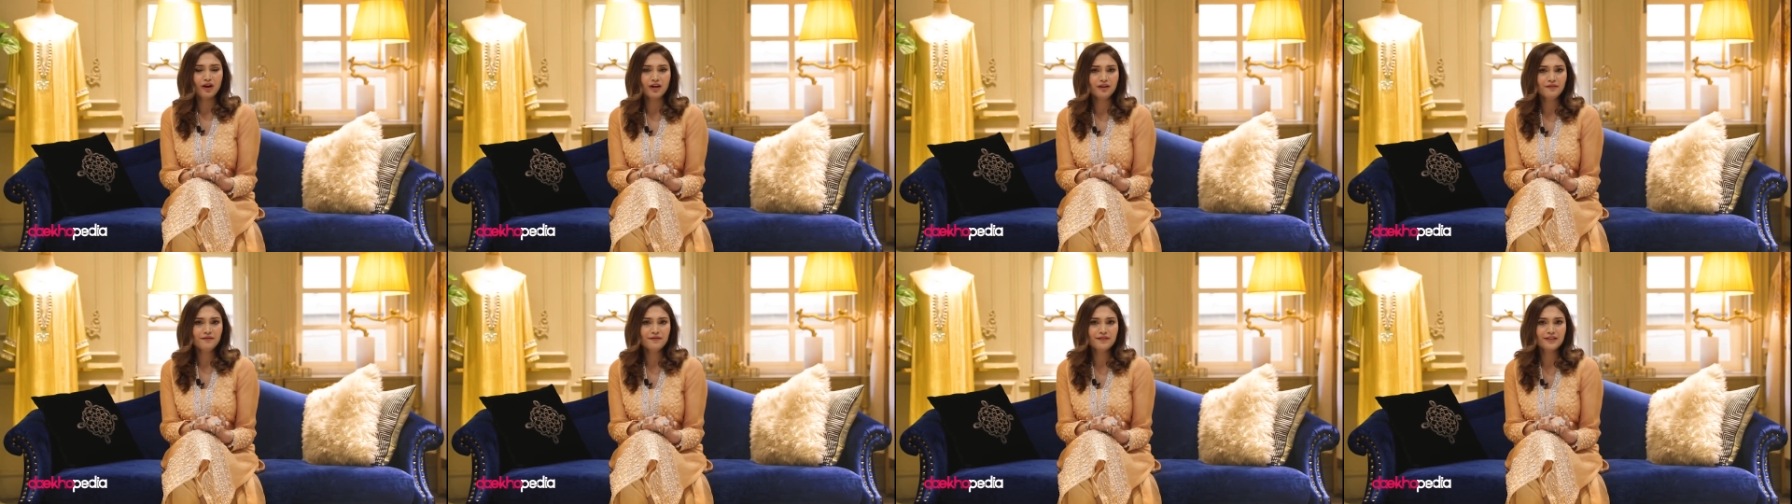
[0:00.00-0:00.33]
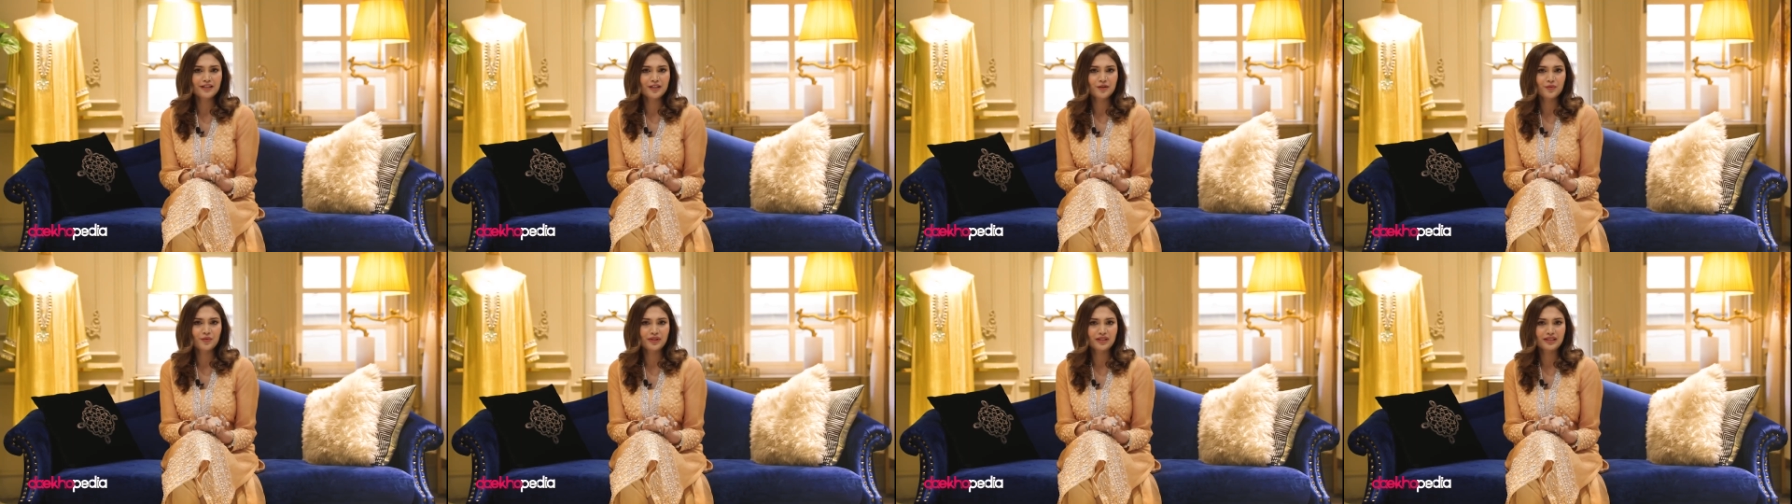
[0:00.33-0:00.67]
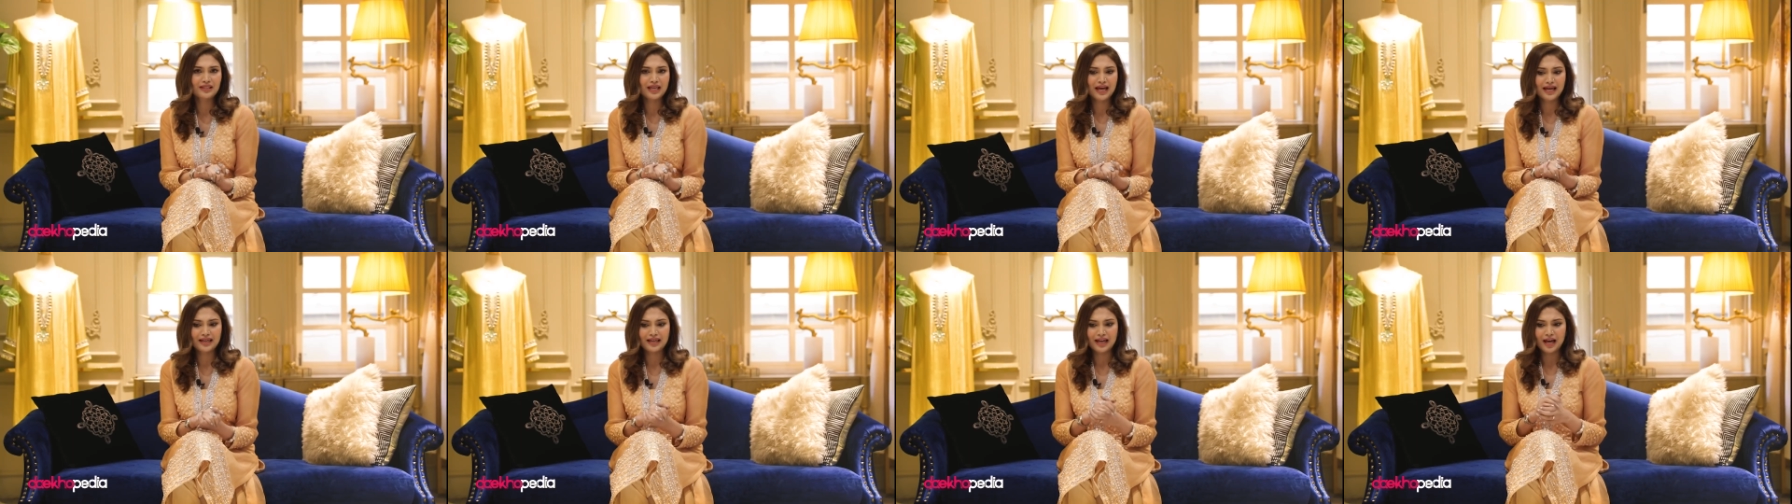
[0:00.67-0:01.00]
confident
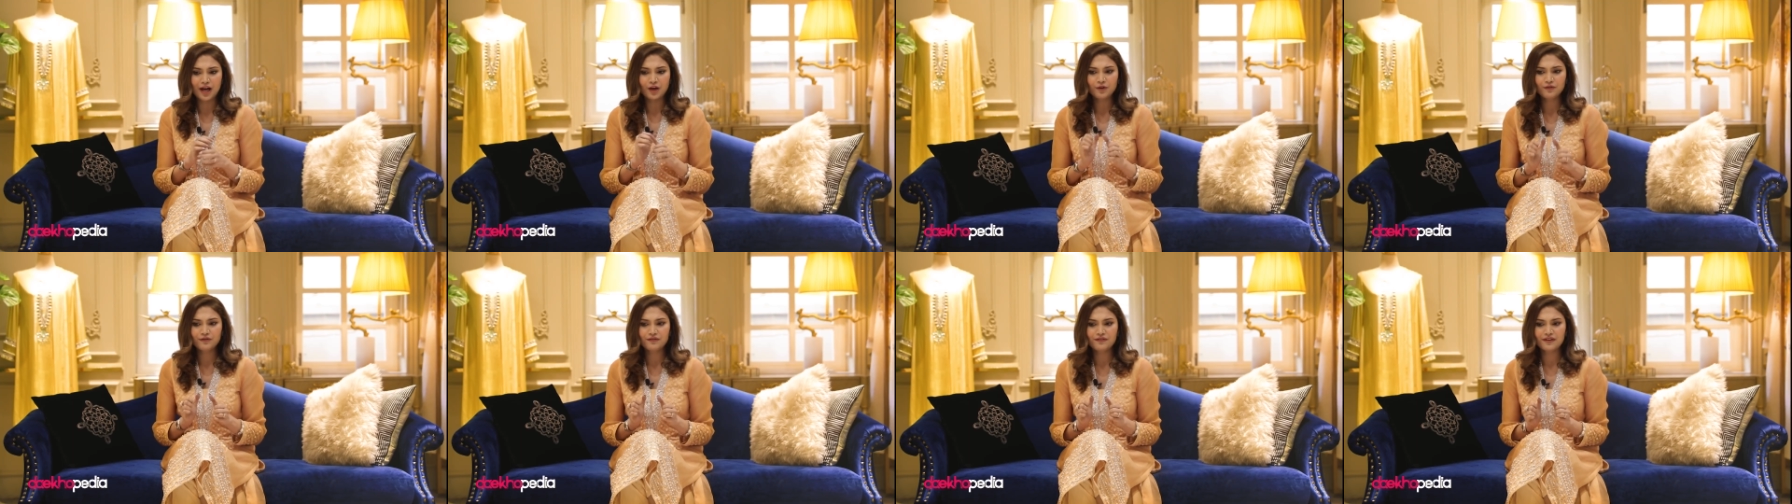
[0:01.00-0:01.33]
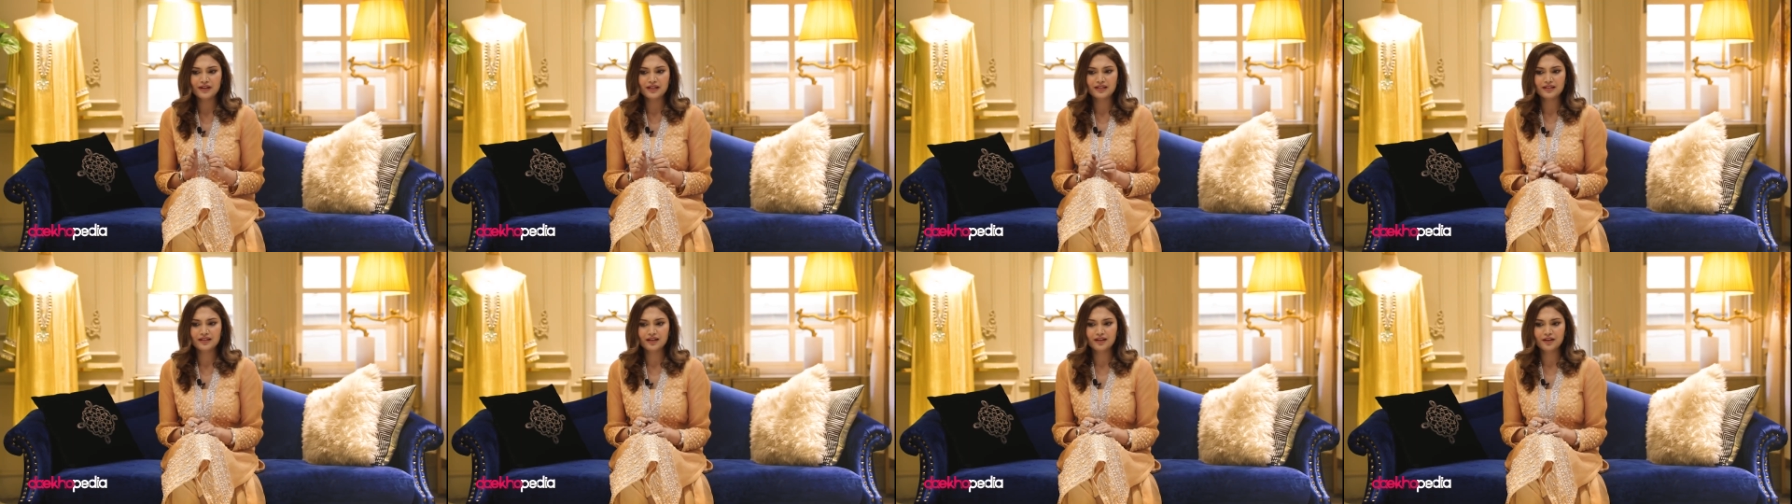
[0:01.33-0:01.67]
with that outfit,